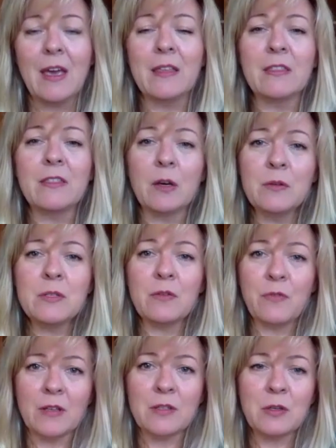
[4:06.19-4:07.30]
And those of
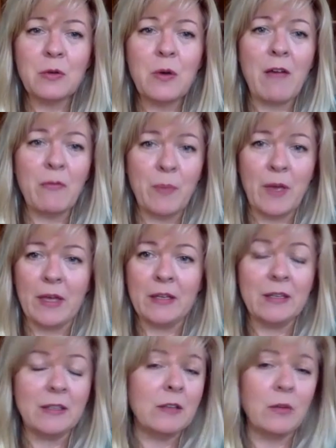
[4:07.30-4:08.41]
us who have been,
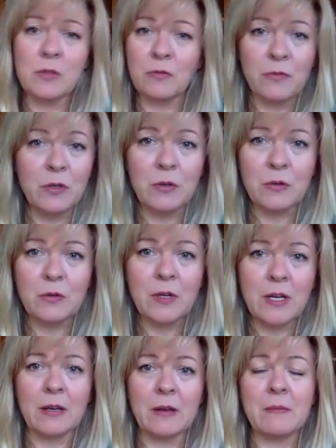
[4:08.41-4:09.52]
and those of you
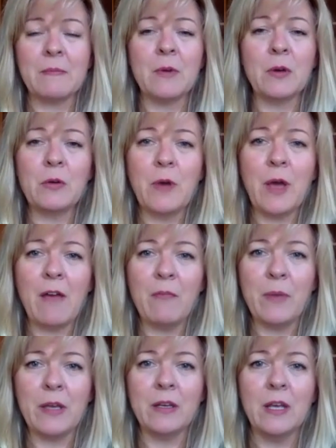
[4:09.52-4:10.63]
who have
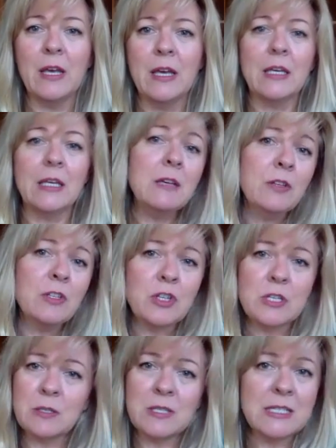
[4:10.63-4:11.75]
been even
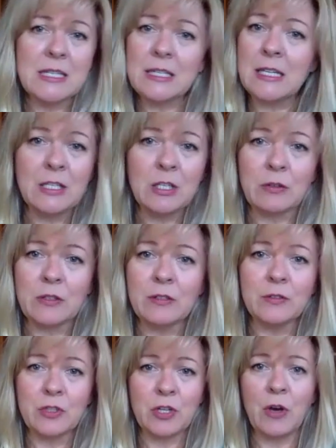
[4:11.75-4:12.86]
just sticking your
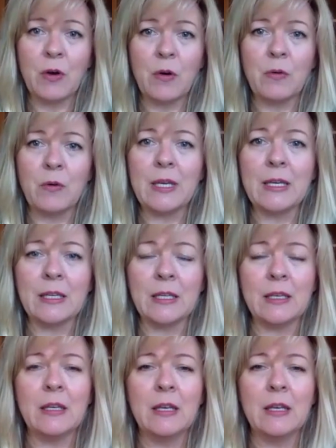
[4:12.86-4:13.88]
little toe in